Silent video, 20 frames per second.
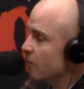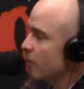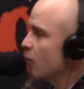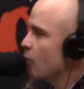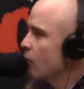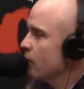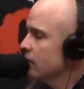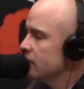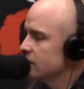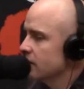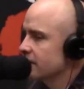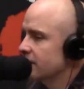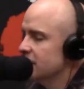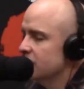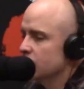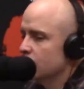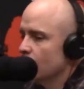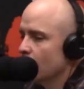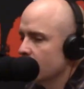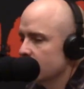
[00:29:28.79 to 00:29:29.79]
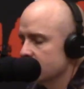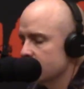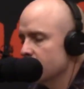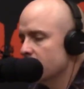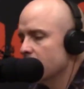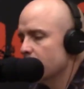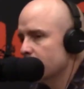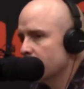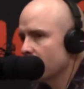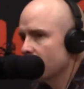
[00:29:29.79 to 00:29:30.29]
But words like these grunts,
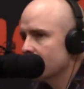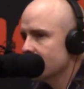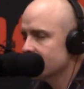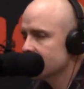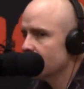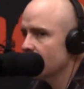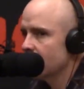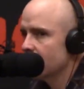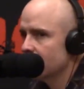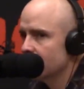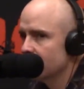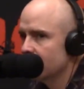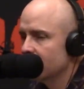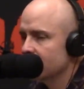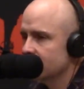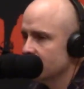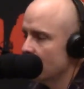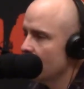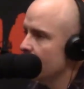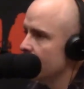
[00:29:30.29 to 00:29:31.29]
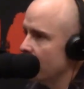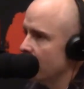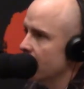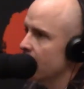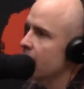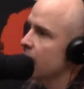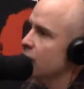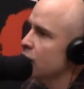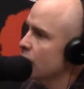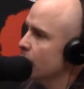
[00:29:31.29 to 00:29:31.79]
manipulation by manipulation. Okay.
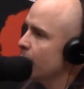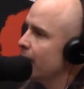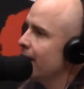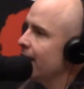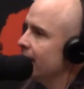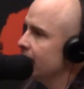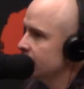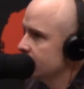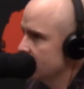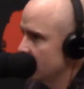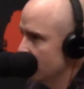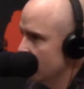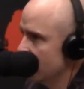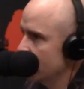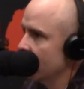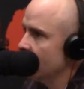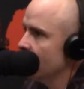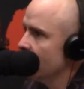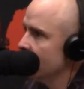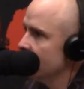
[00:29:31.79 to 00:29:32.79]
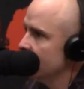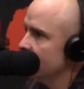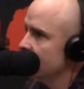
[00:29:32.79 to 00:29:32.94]
You're paying somebody, right?